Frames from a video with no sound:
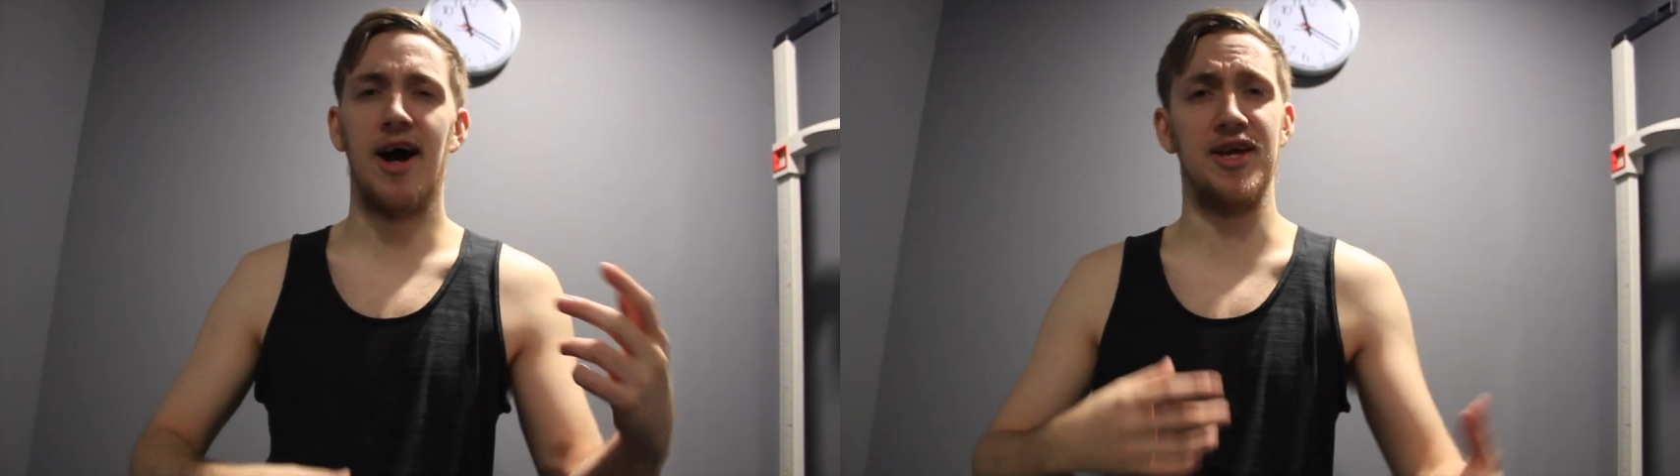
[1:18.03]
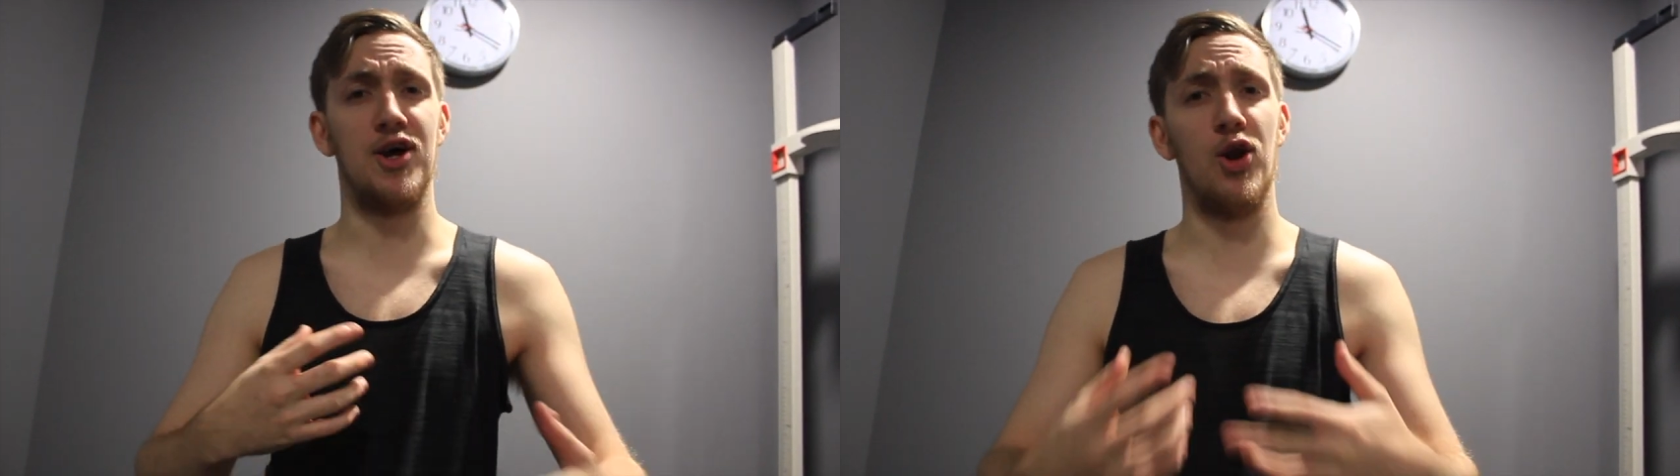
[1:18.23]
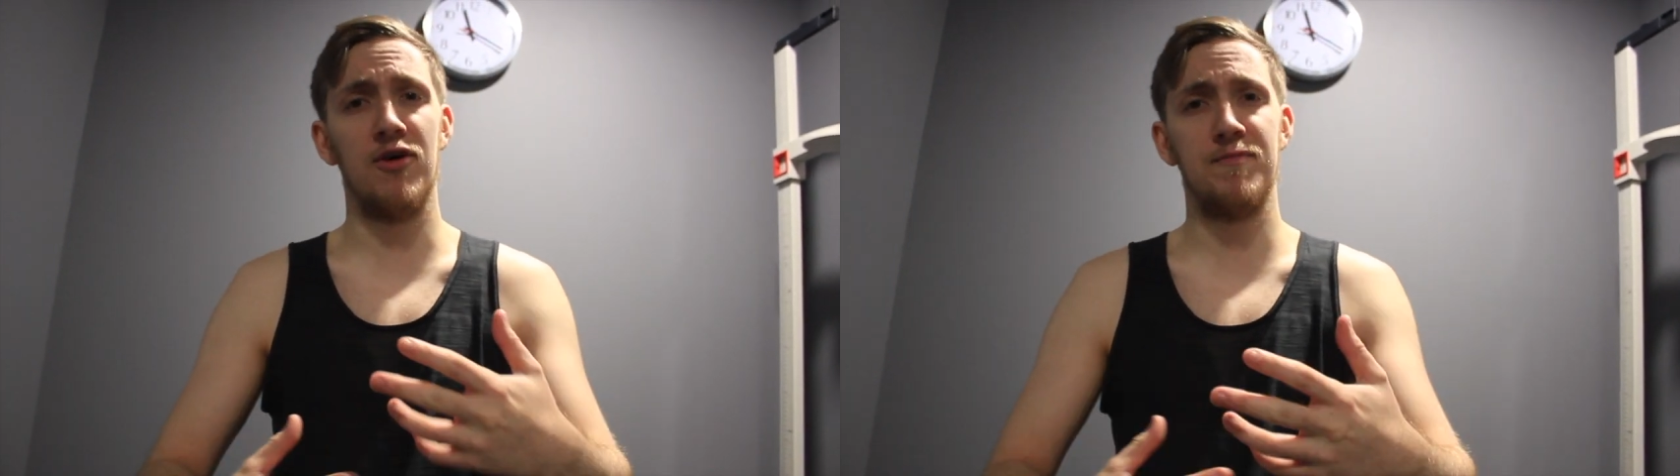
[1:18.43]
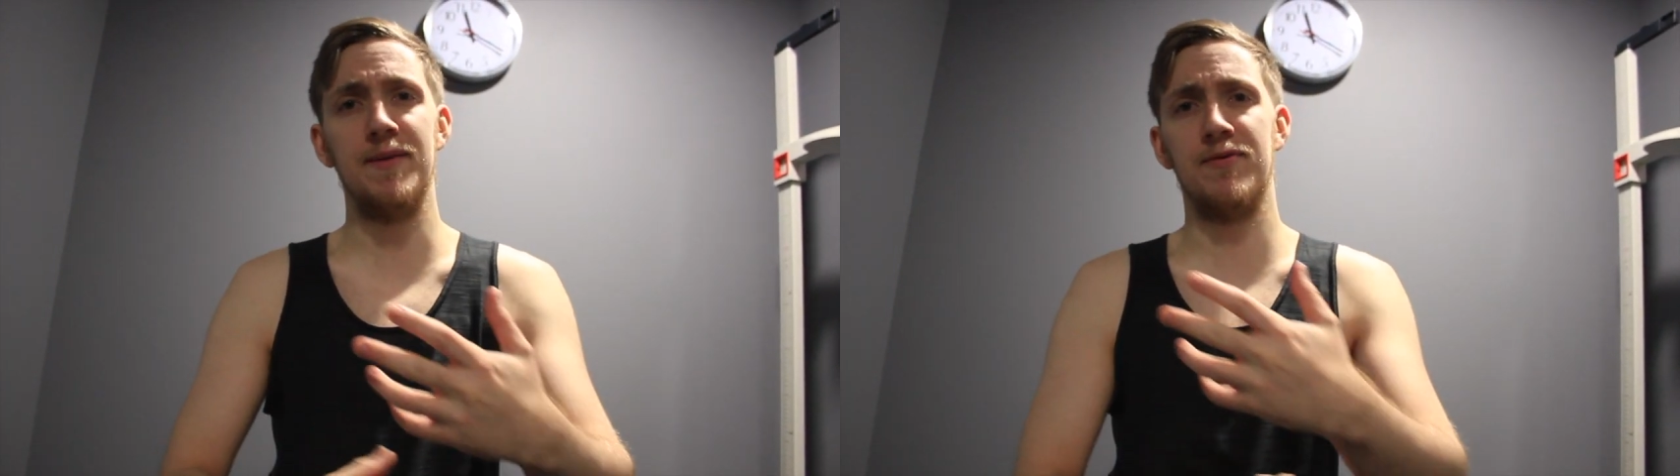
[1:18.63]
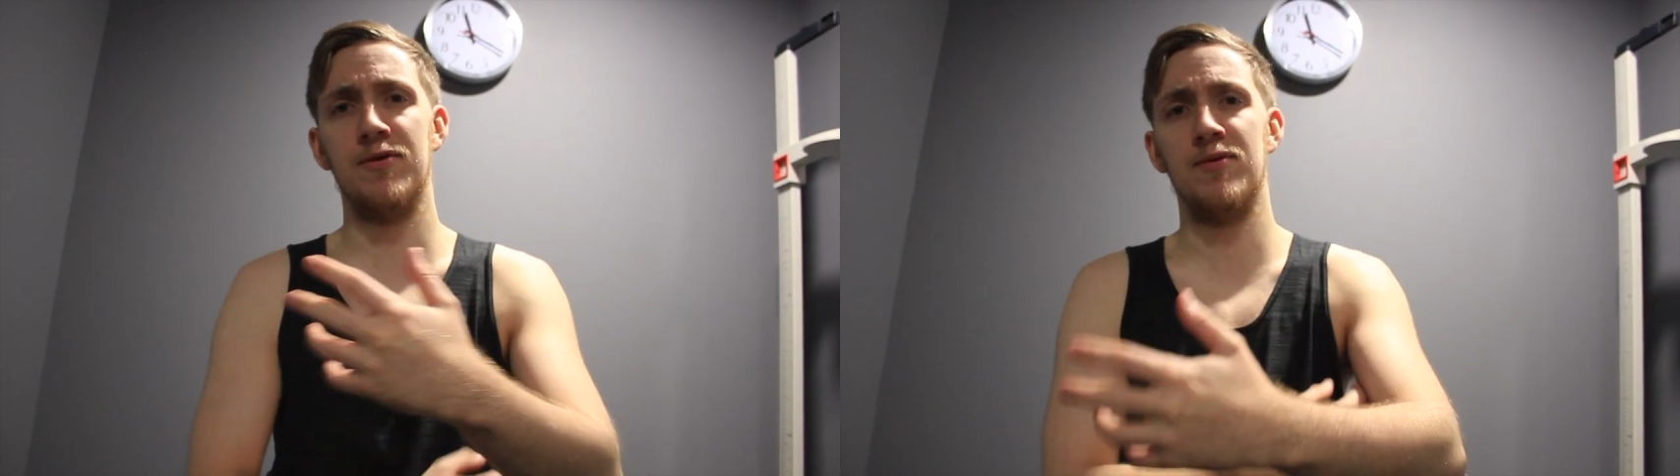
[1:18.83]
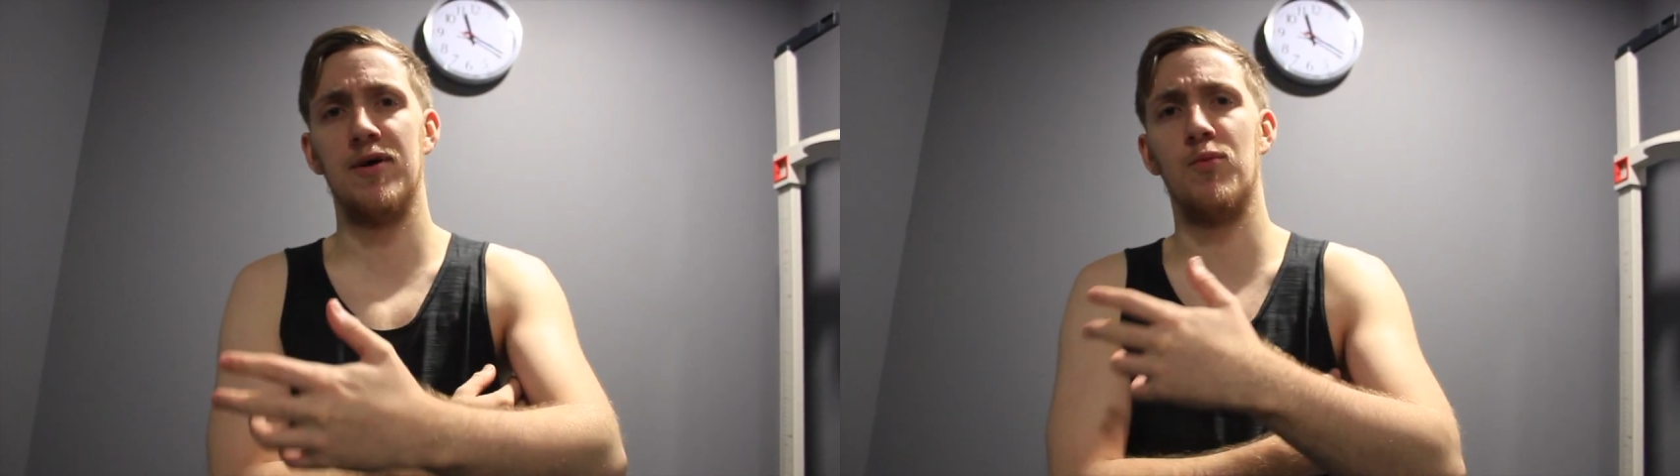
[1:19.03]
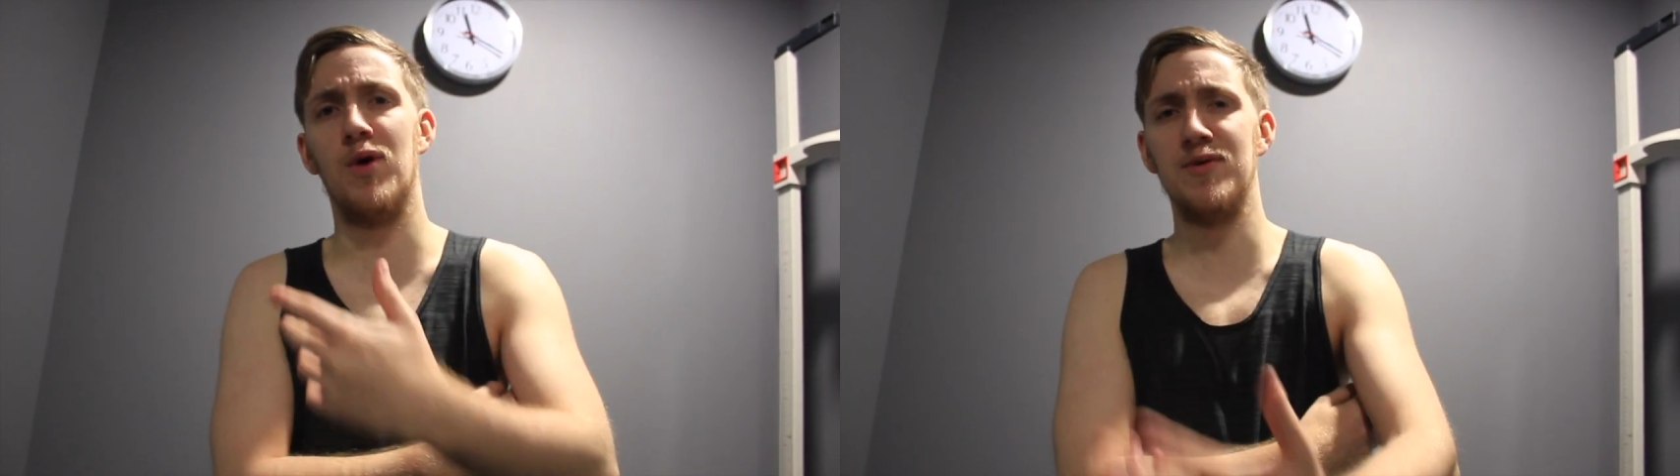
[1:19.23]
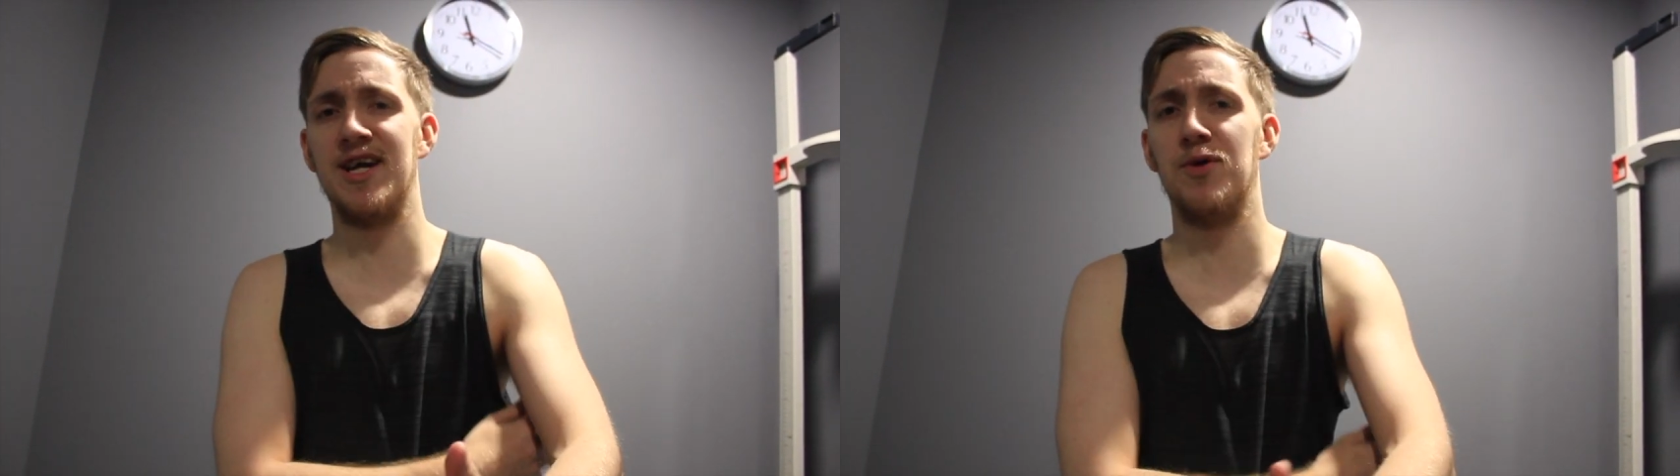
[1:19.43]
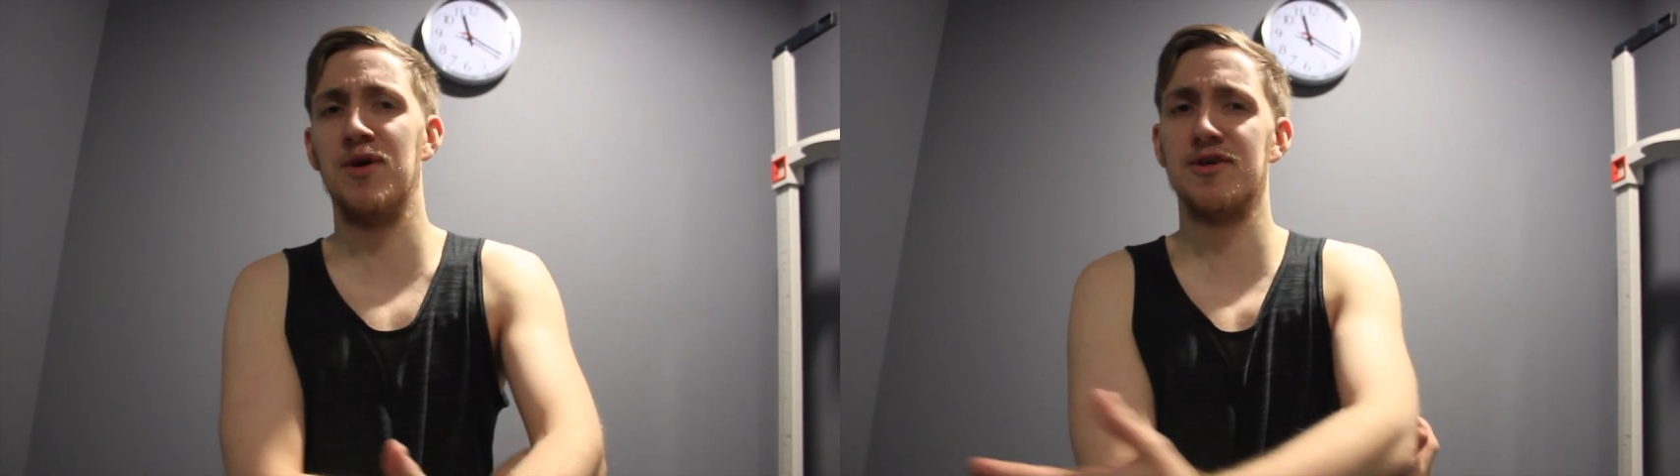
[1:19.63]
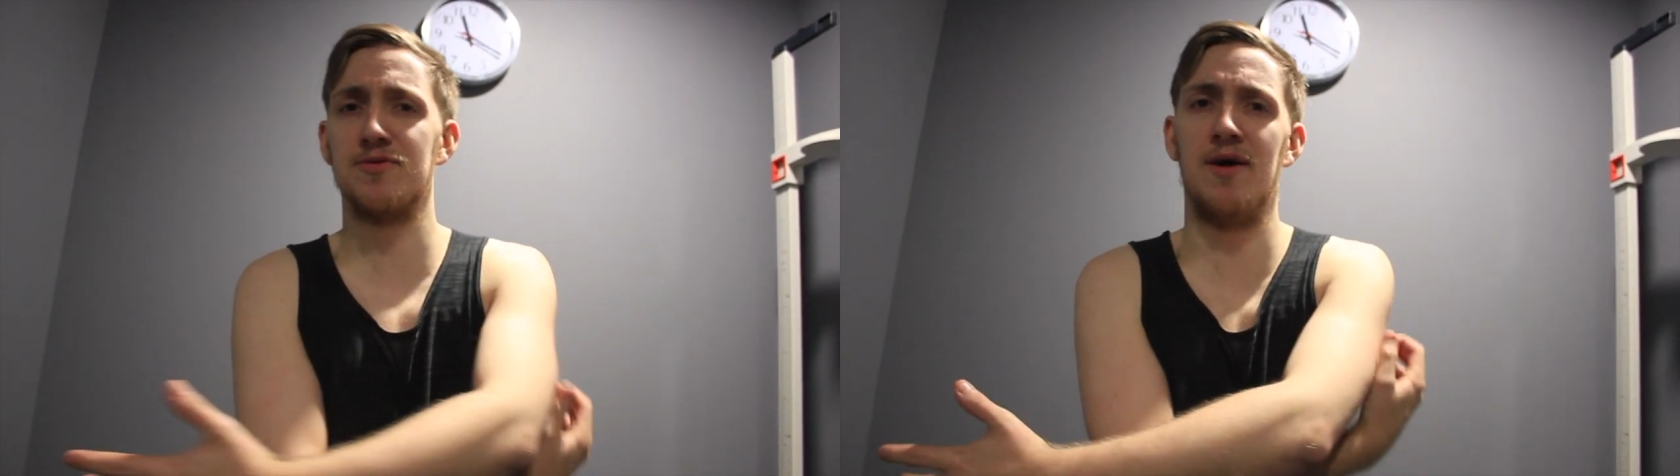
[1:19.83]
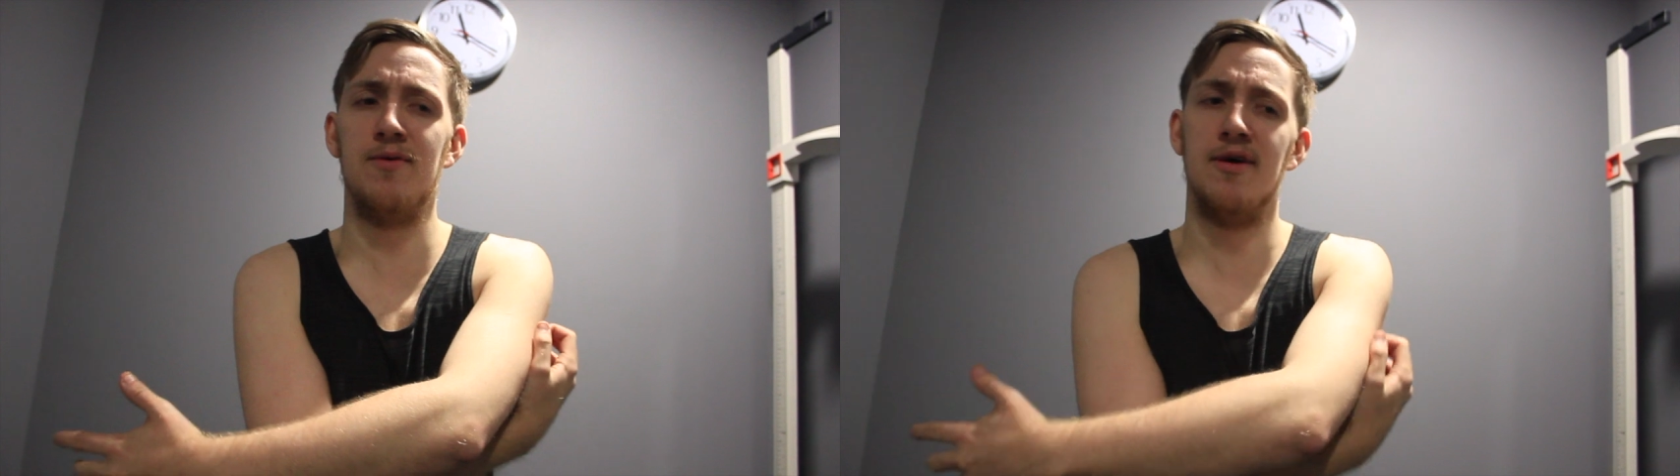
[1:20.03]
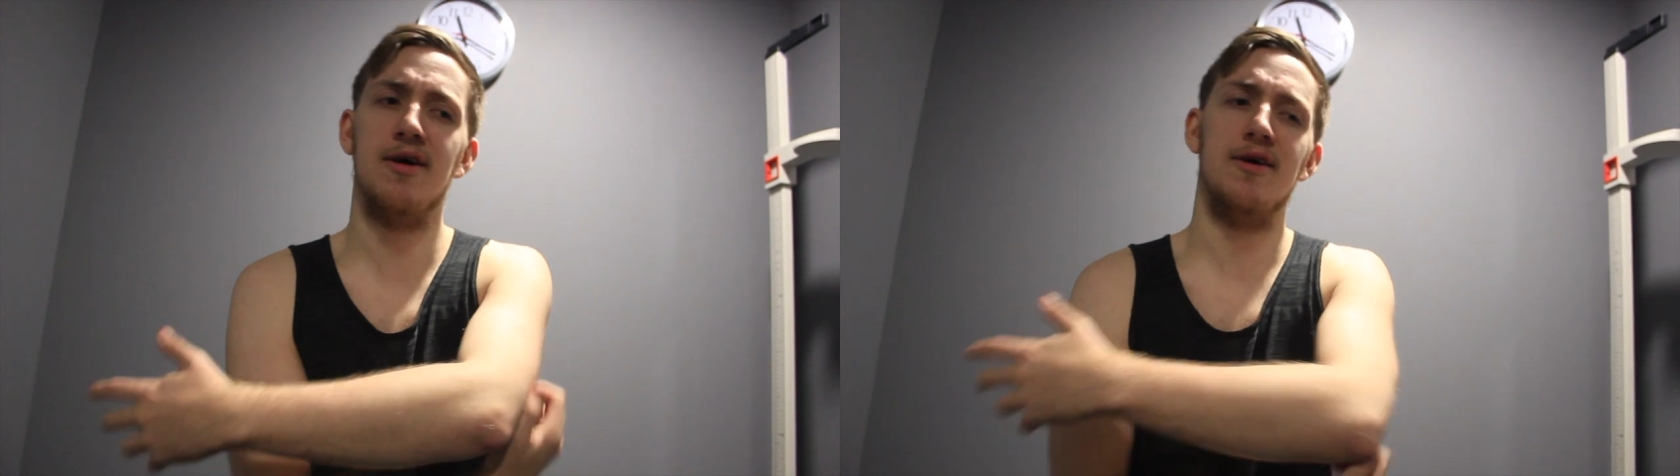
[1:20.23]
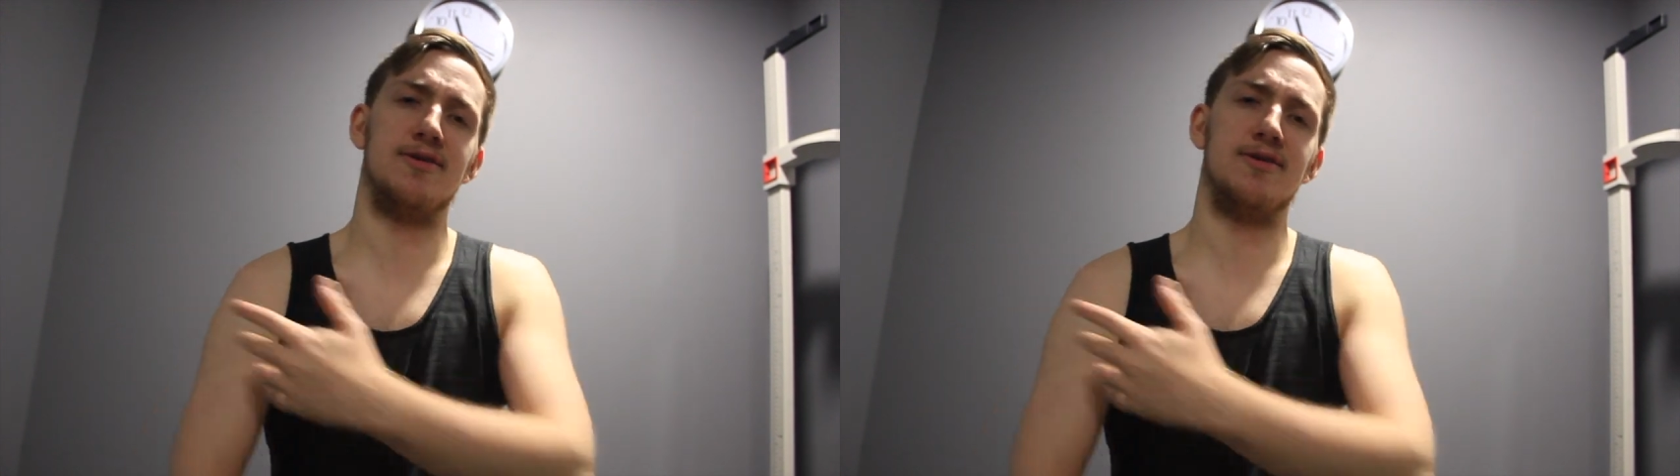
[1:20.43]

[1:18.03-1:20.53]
I think a lot of people will deal with as well.